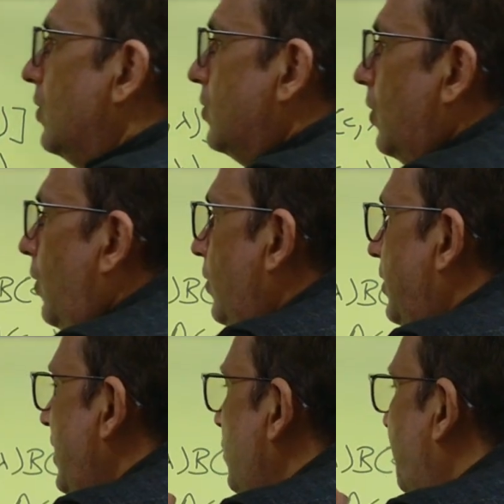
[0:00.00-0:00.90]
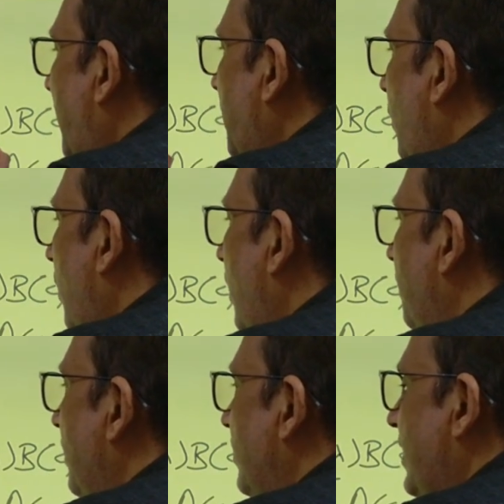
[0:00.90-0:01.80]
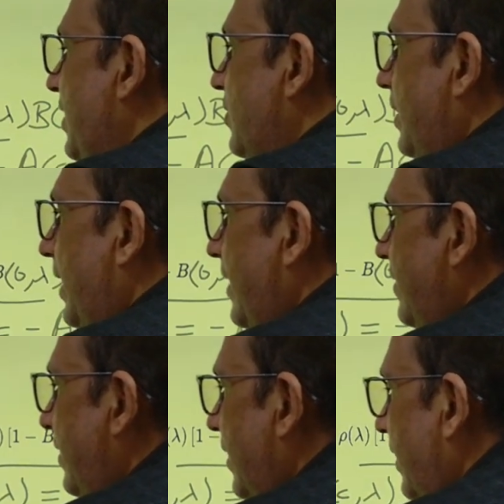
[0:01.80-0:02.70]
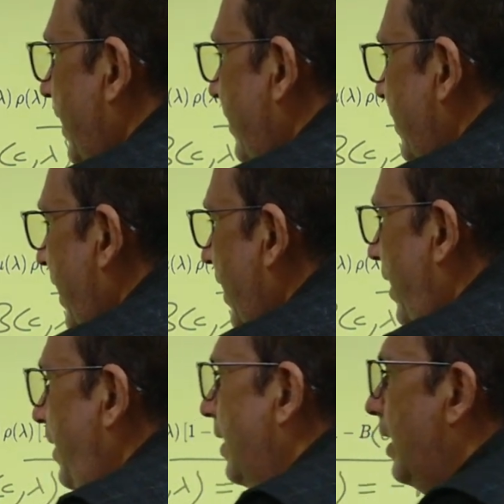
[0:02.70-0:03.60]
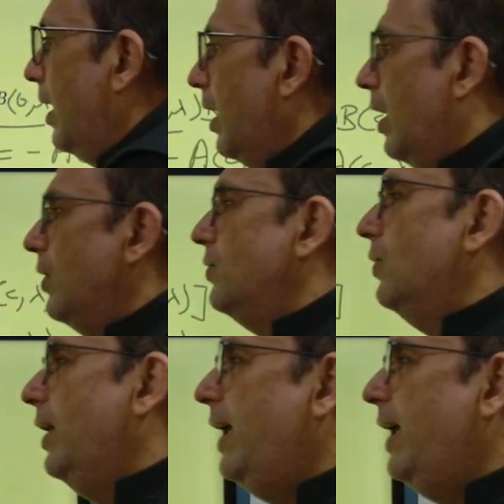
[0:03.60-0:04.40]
So this particular section is this here. So